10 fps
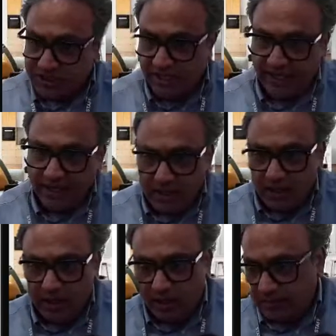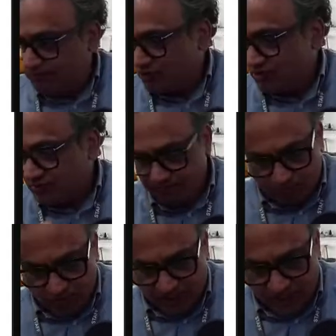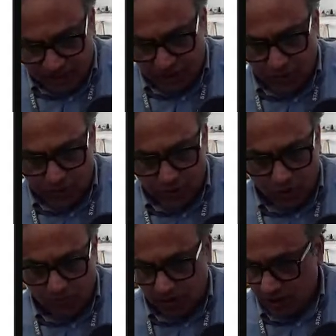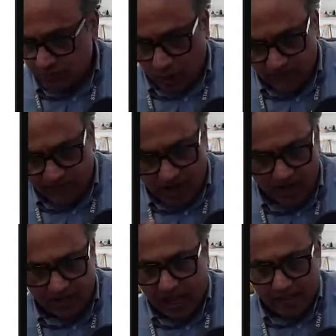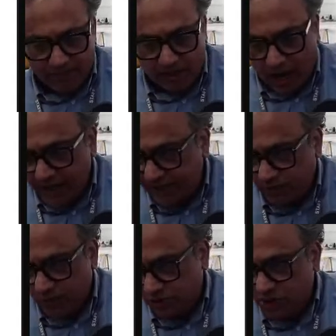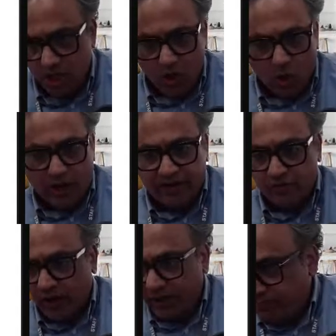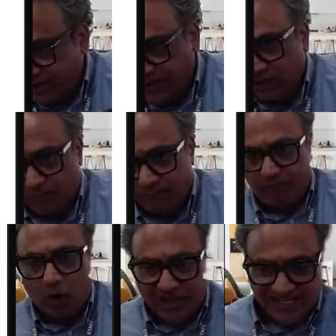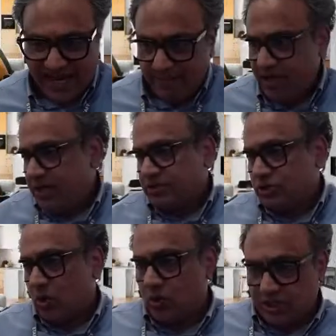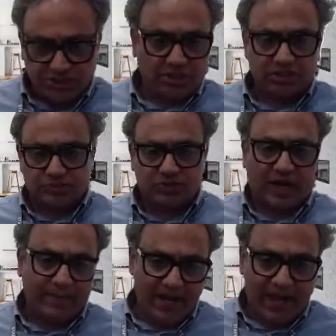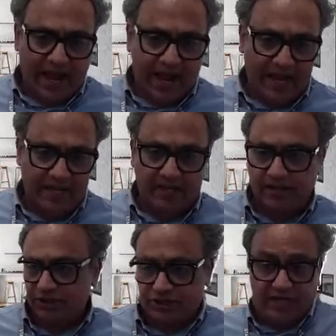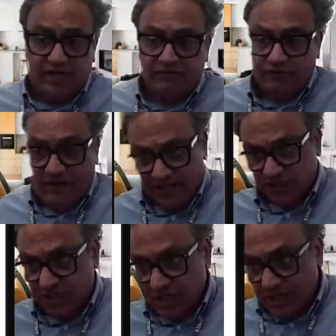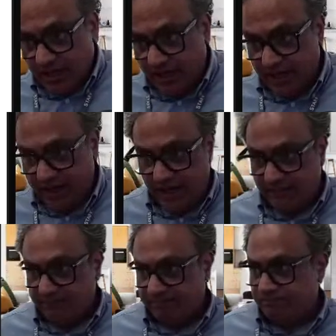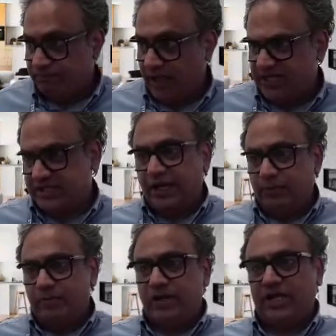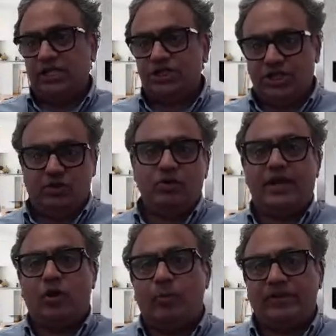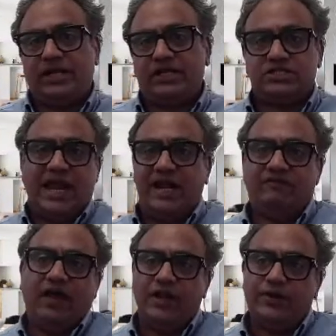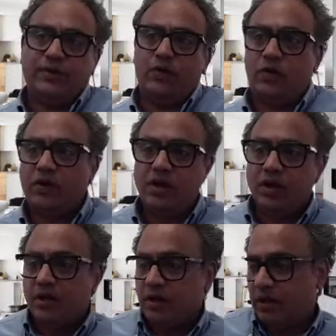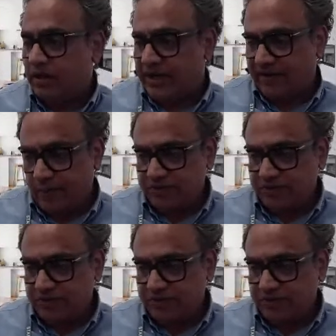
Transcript: it, whether it's YouTube, Spotify, Apple, iTunes, or Android, any other podcast app. So consider subscribing and sharing it with your friends. And I'm excited to be bringing this to you and hoping that it's adding value to your RevOps